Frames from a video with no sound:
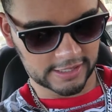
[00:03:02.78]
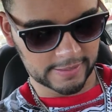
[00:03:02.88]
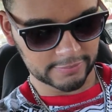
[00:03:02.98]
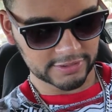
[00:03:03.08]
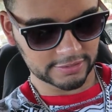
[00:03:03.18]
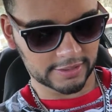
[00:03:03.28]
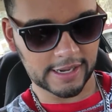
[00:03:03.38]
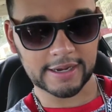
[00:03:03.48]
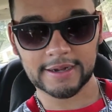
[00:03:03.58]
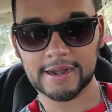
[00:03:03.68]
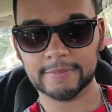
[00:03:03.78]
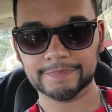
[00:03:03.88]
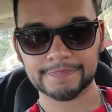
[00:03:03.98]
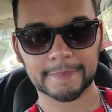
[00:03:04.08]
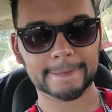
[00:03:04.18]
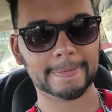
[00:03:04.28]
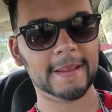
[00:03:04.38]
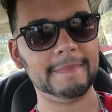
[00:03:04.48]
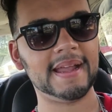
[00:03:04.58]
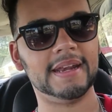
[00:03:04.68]
time. We started hanging out
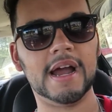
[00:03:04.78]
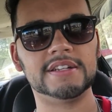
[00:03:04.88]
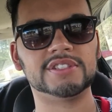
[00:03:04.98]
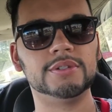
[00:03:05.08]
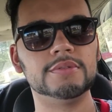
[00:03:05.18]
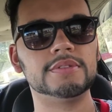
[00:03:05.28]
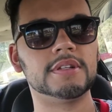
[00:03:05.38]
back in high school.